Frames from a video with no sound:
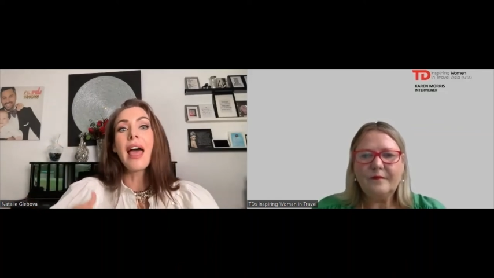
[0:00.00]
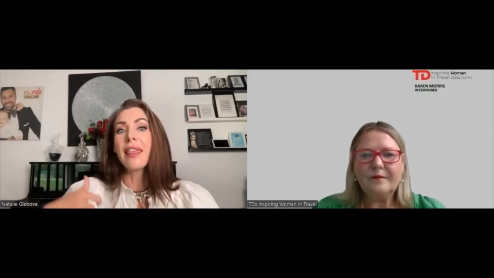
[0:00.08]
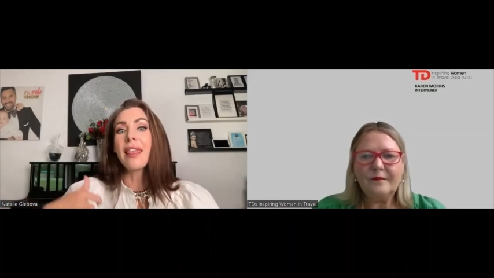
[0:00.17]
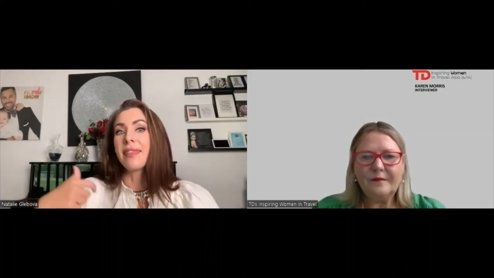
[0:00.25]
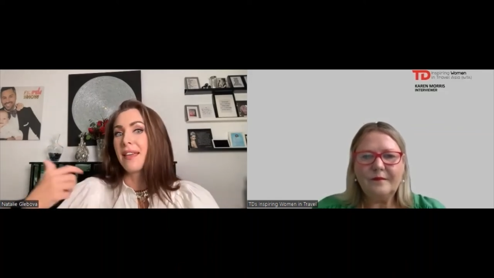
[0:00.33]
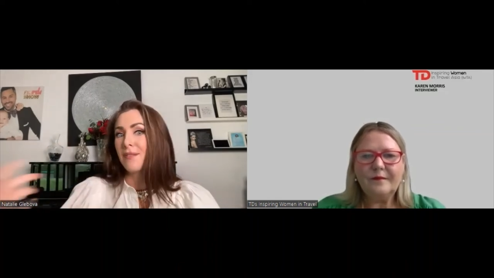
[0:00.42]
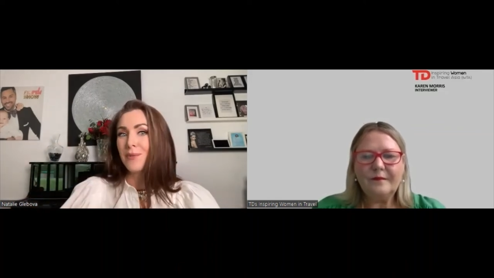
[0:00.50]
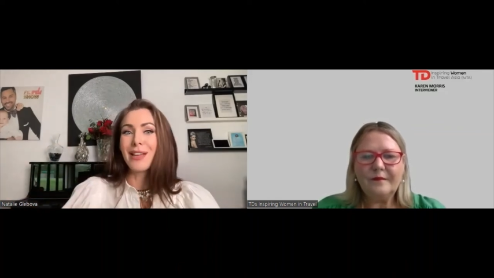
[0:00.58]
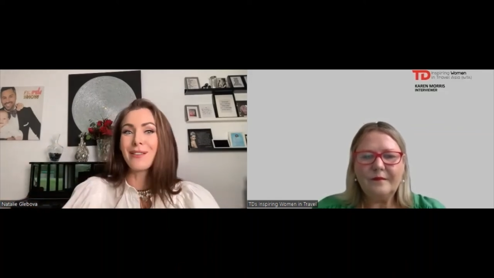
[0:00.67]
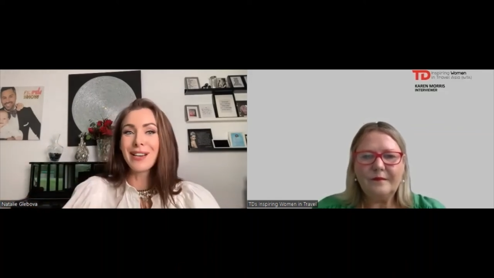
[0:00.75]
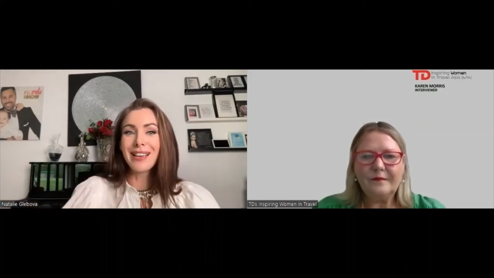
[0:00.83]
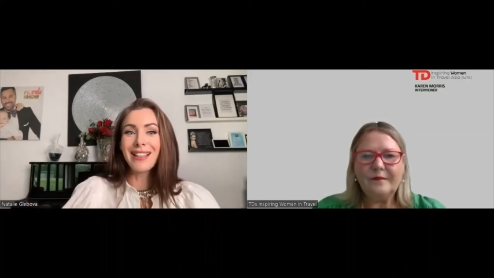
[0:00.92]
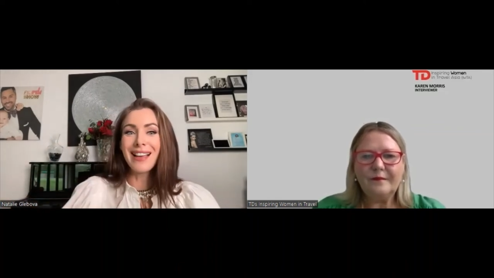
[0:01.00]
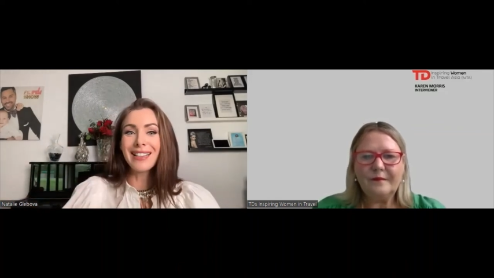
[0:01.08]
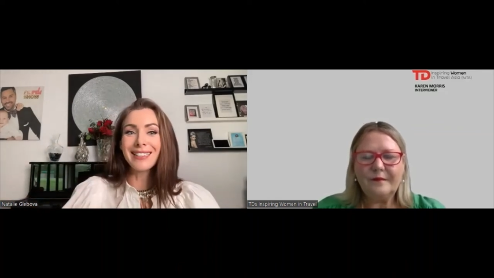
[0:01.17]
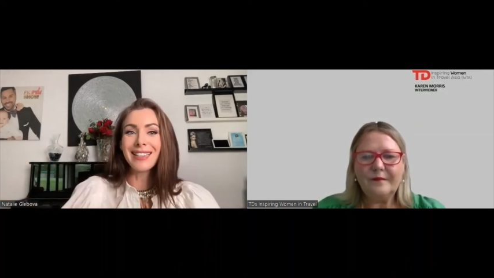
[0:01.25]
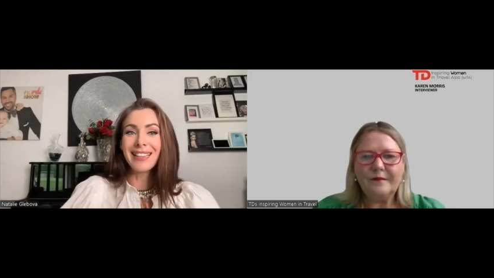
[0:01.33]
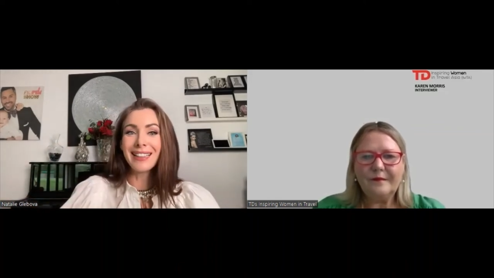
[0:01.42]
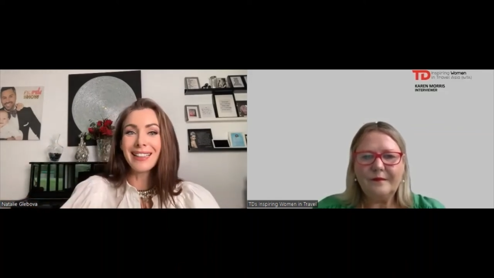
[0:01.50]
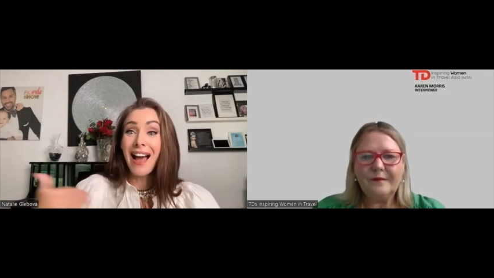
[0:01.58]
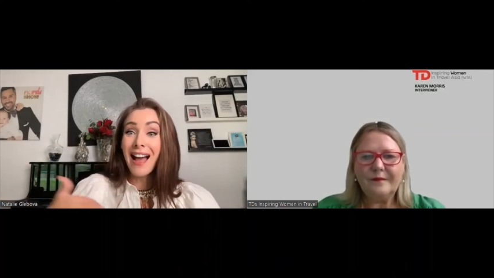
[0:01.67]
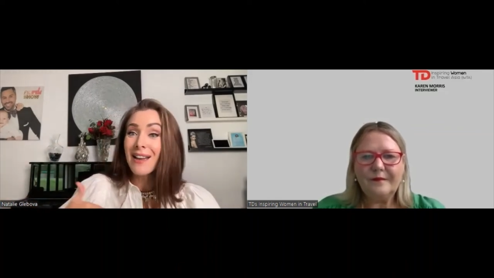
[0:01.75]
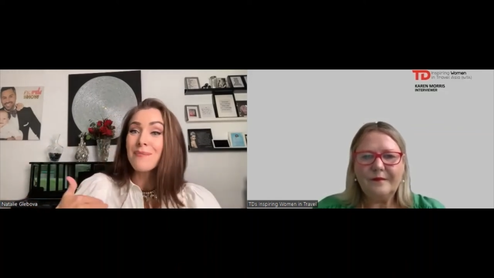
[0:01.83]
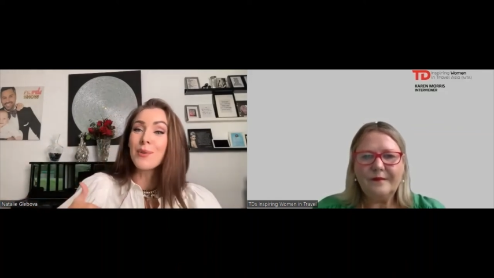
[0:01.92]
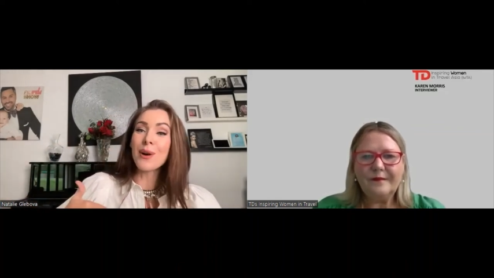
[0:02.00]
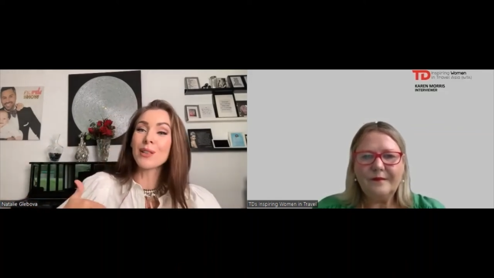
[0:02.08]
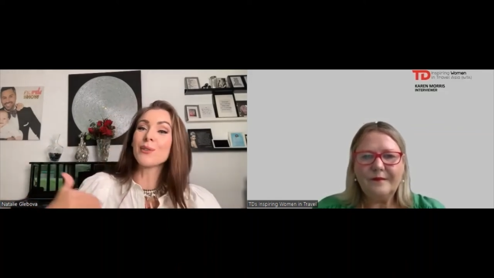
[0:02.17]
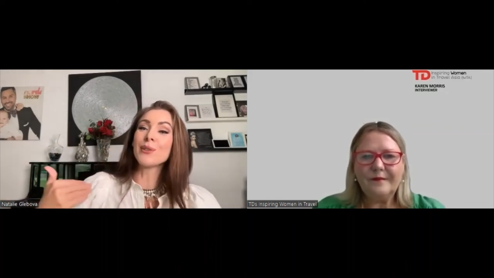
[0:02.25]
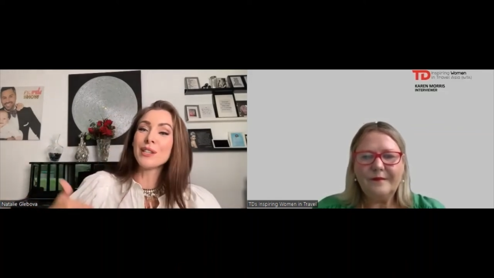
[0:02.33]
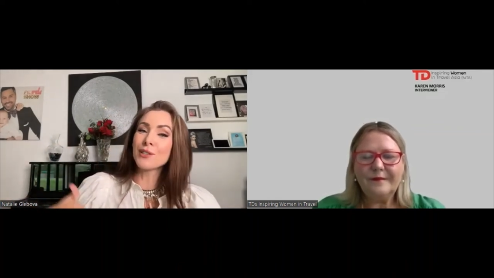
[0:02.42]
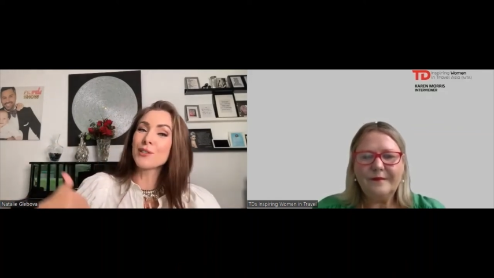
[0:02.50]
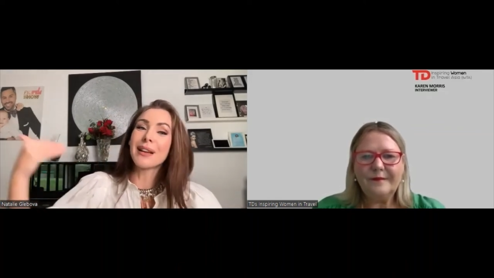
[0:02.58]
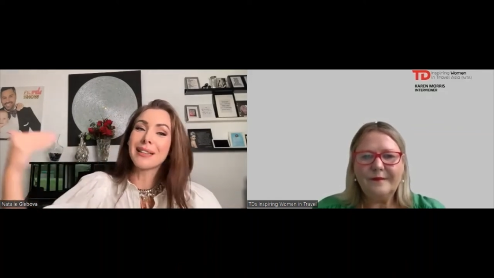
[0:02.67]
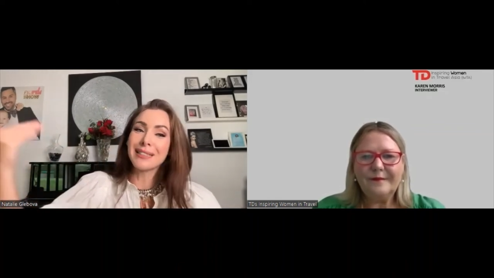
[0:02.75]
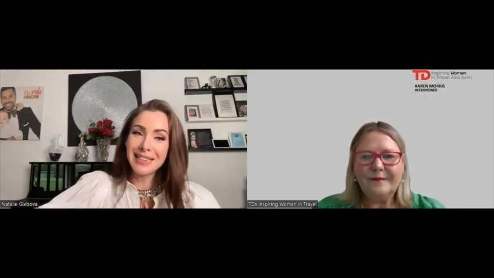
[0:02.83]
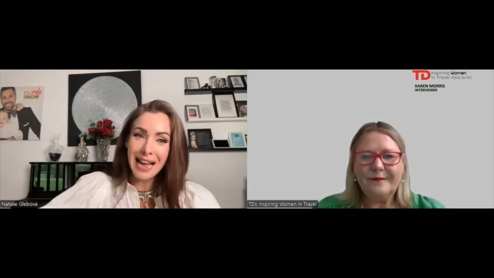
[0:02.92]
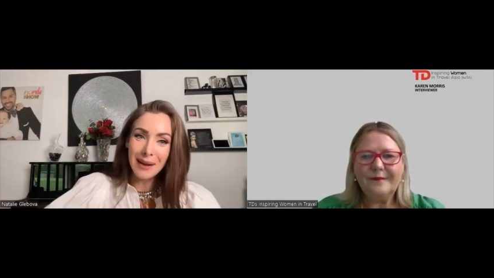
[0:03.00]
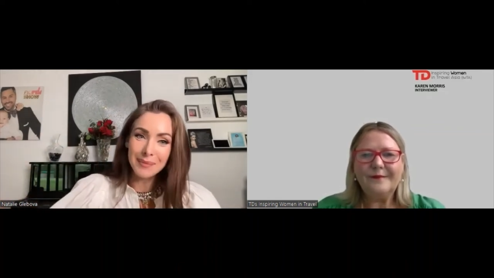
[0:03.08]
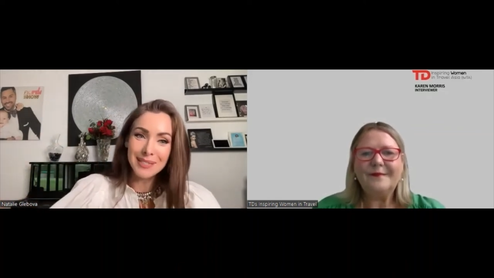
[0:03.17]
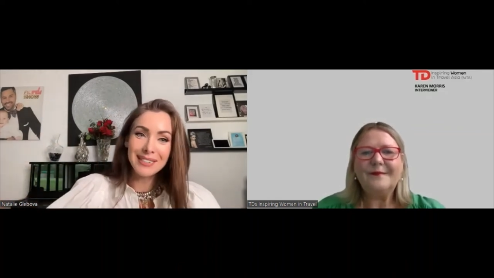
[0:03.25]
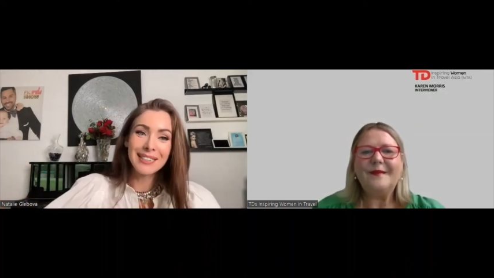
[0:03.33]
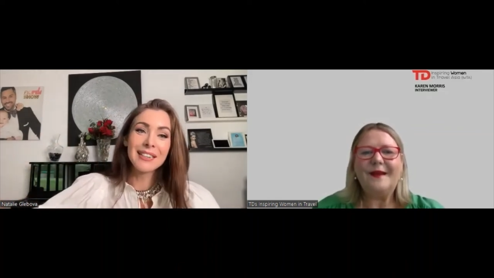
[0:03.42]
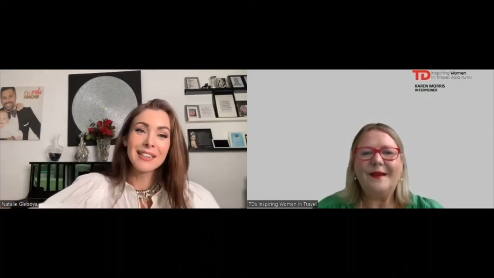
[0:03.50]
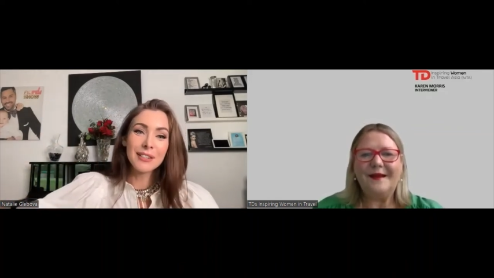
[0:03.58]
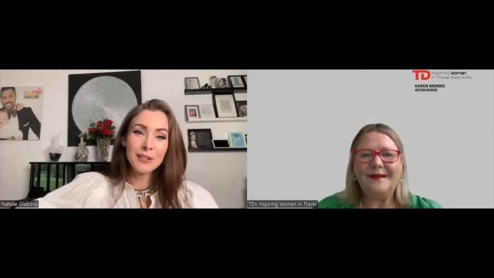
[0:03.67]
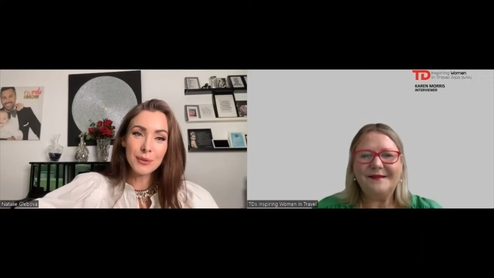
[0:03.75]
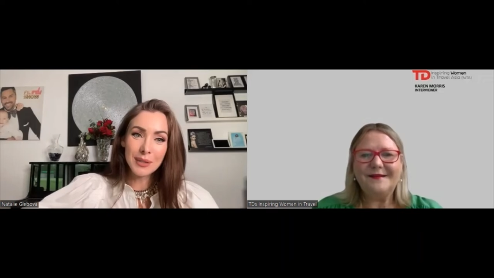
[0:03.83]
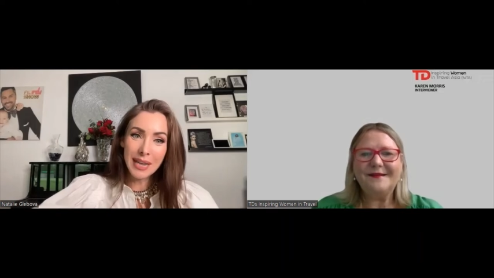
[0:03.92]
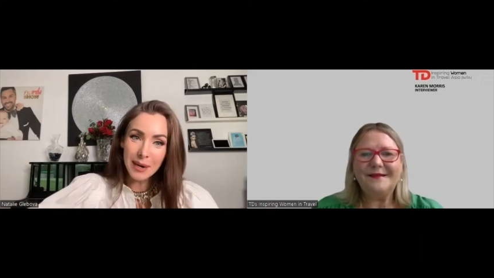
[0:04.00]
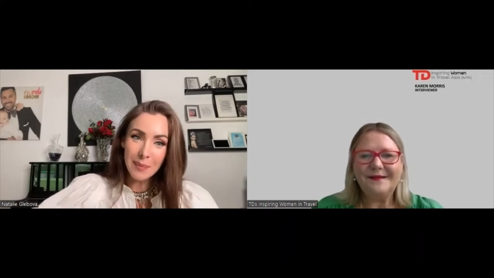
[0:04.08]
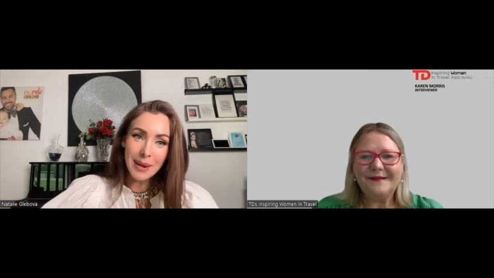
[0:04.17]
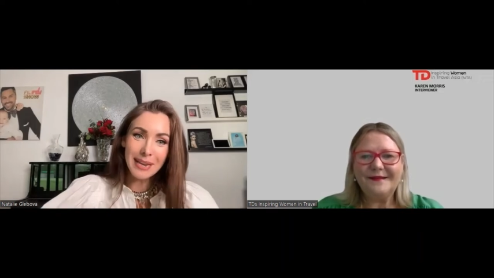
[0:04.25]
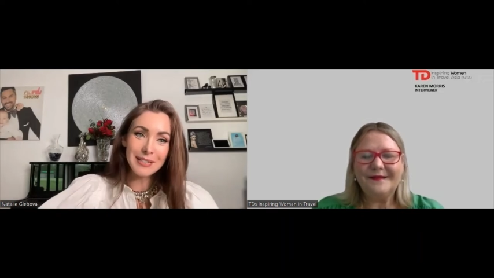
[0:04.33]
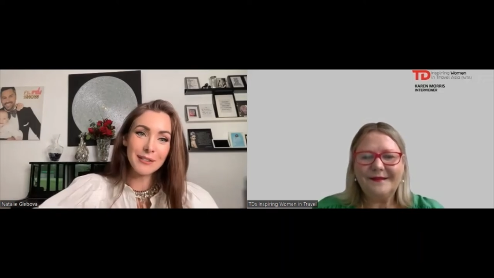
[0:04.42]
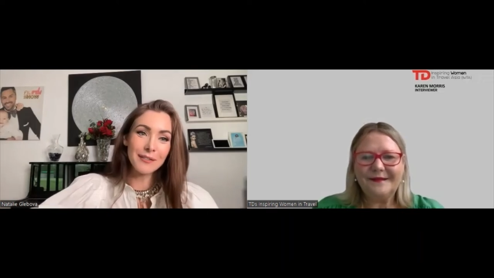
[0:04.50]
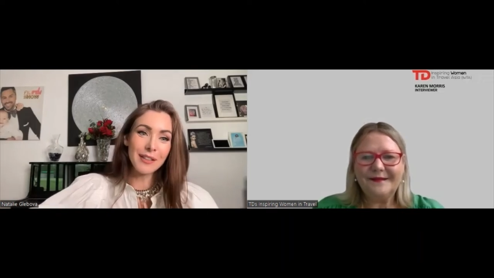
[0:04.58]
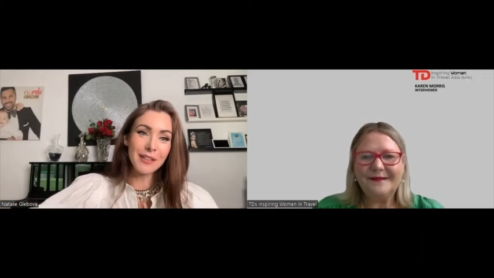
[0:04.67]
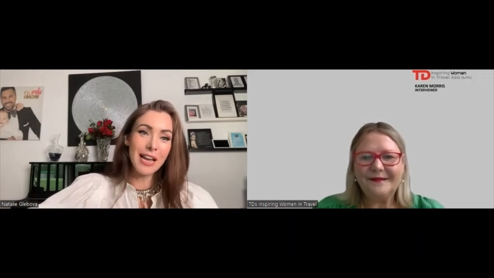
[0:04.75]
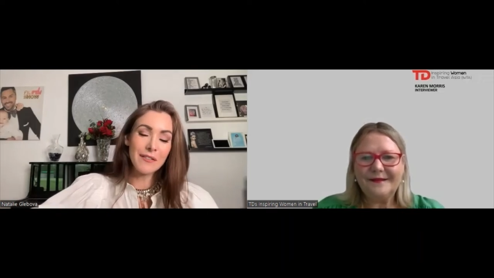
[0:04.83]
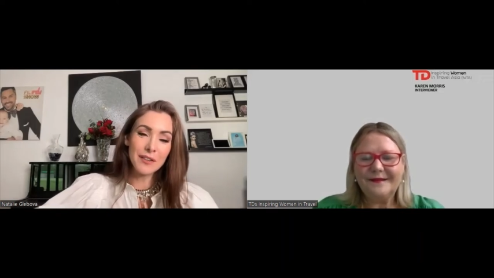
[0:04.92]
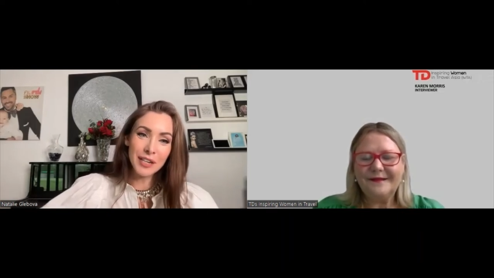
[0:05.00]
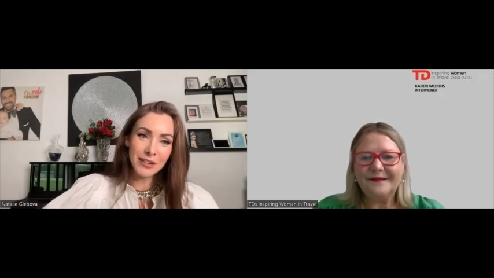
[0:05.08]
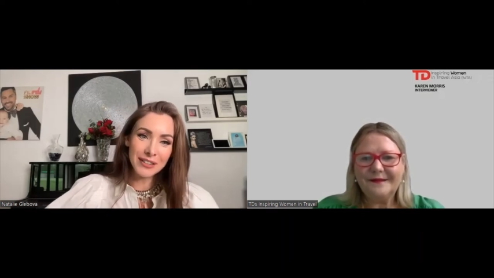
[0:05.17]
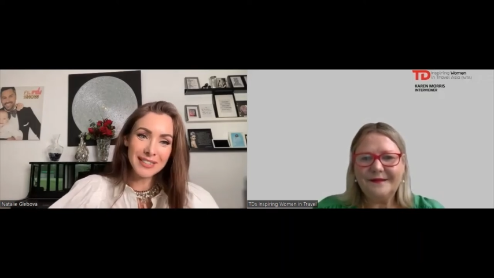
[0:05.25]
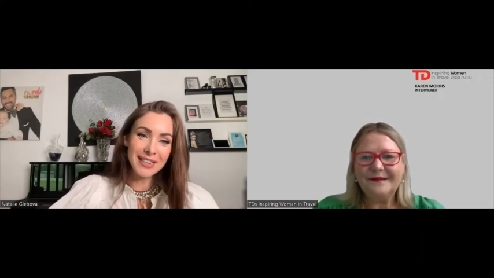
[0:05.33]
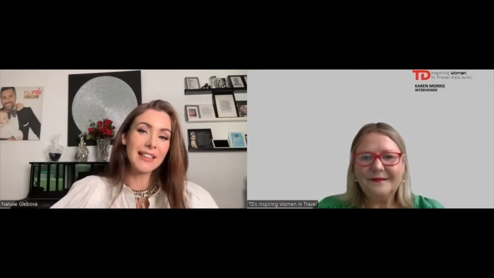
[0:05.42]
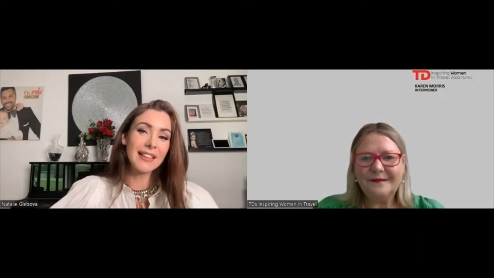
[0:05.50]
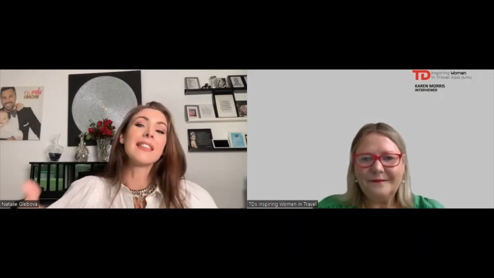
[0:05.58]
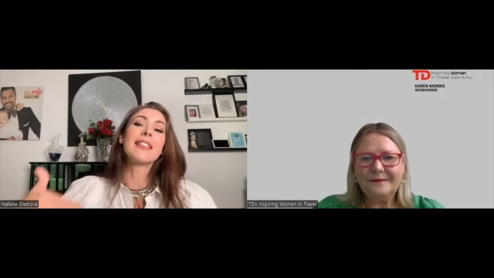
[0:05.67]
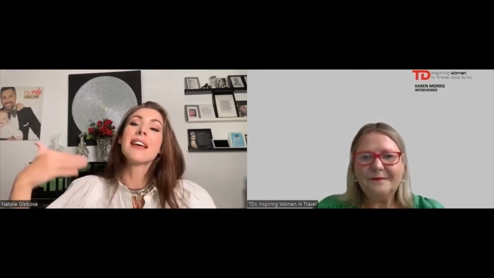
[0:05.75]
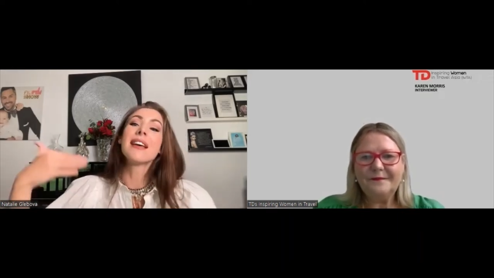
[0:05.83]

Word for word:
Speaker 1: And then when I realized that I am the one who needs to adapt yes. to their pace of life here in Thailand,